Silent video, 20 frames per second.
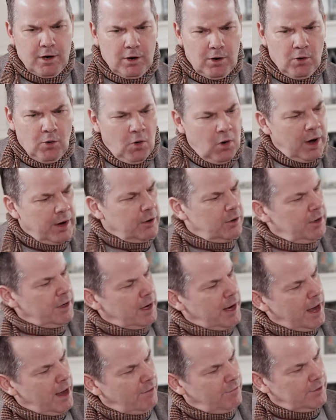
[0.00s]
Oh, good,
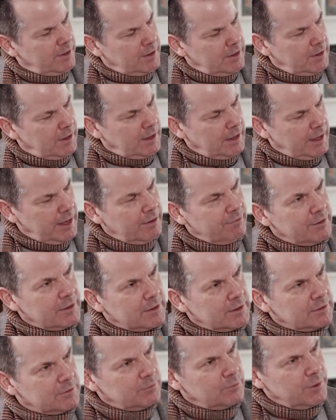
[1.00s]
I have
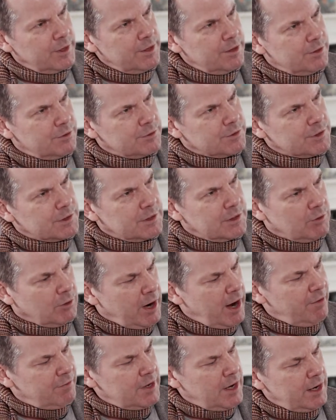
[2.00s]
a window seat, or
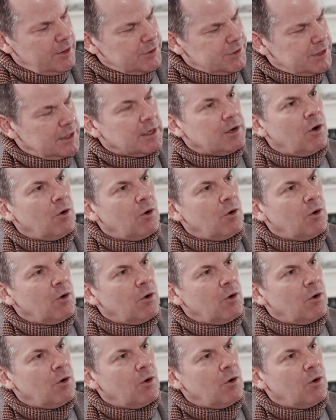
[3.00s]
I have an aisle seat.